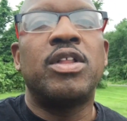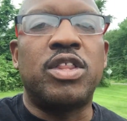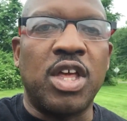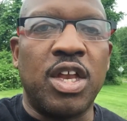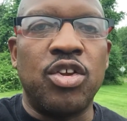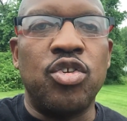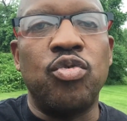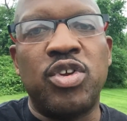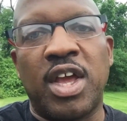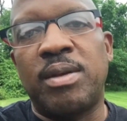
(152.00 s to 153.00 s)
than
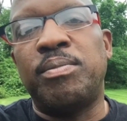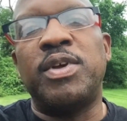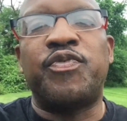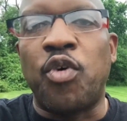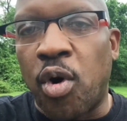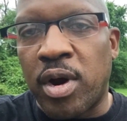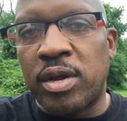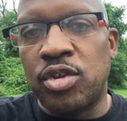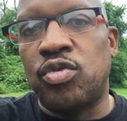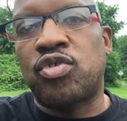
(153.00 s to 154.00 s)
you did before
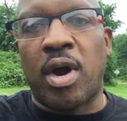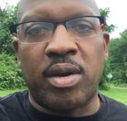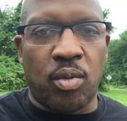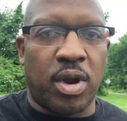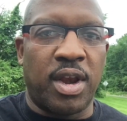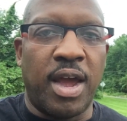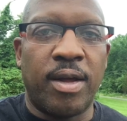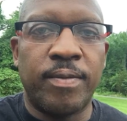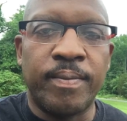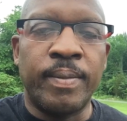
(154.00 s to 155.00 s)
you started working
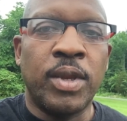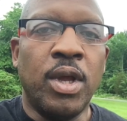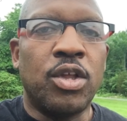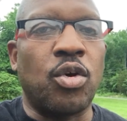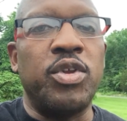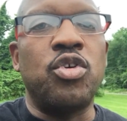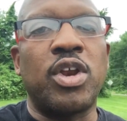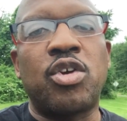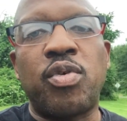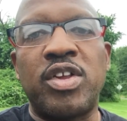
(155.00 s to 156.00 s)
out. So when you
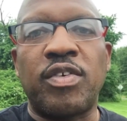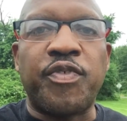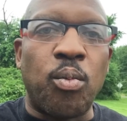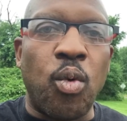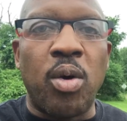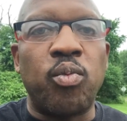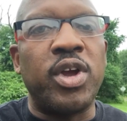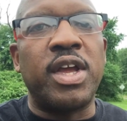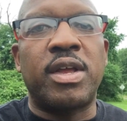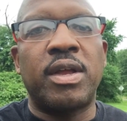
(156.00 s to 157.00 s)
can increase it from 1
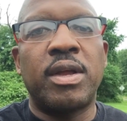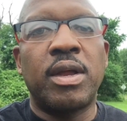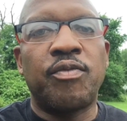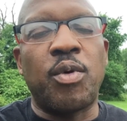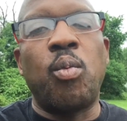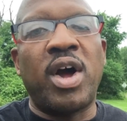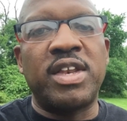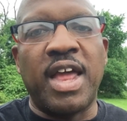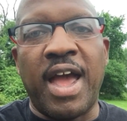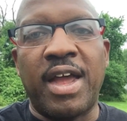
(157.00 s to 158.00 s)
week, from
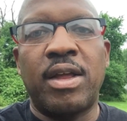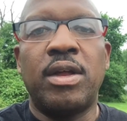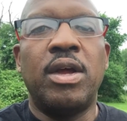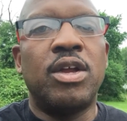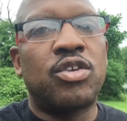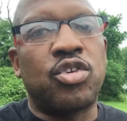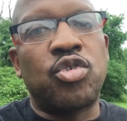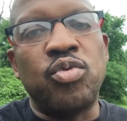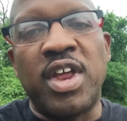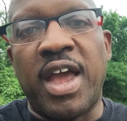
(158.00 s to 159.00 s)
1 day, to
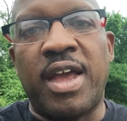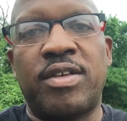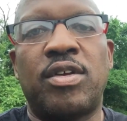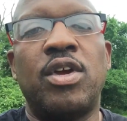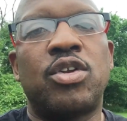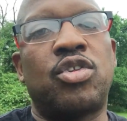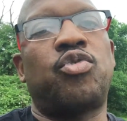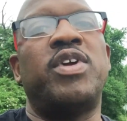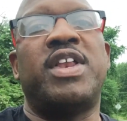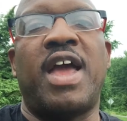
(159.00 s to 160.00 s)
2 days, to
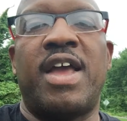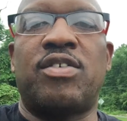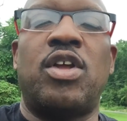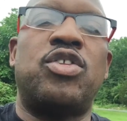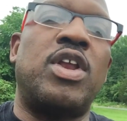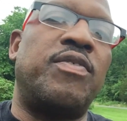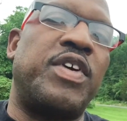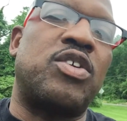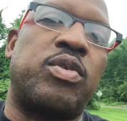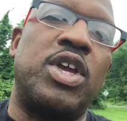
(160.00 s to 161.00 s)
3 days, and then
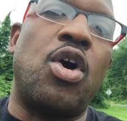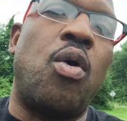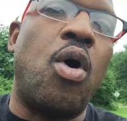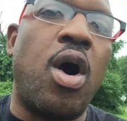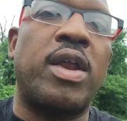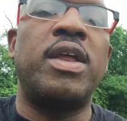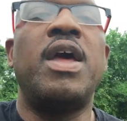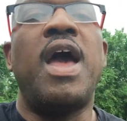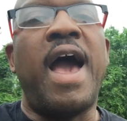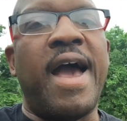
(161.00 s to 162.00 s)
eventually go on,
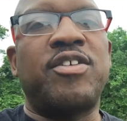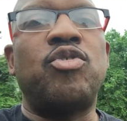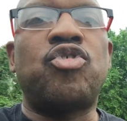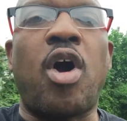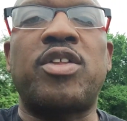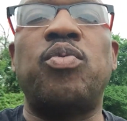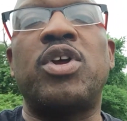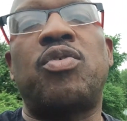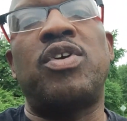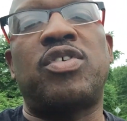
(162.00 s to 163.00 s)
as you start to
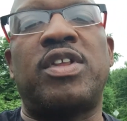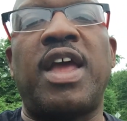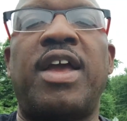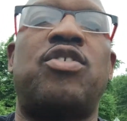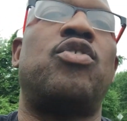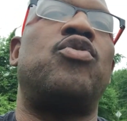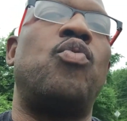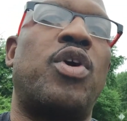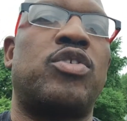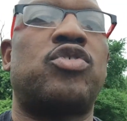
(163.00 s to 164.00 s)
increase your days, you
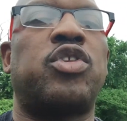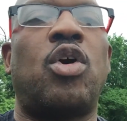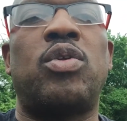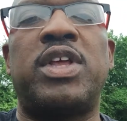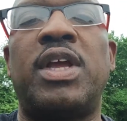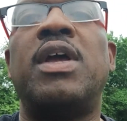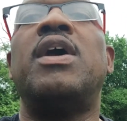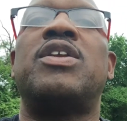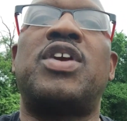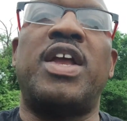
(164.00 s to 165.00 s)
want to slowly
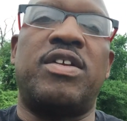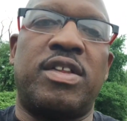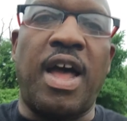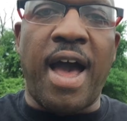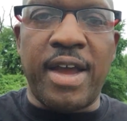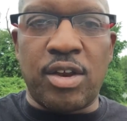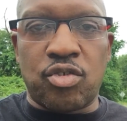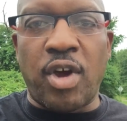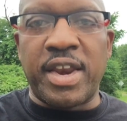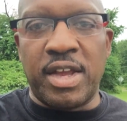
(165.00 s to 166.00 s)
change your diet or
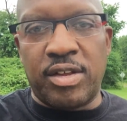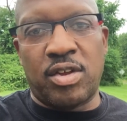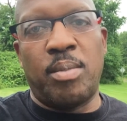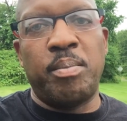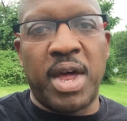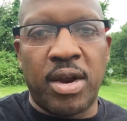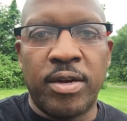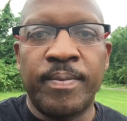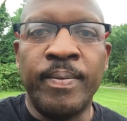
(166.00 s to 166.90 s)
try to eat something better.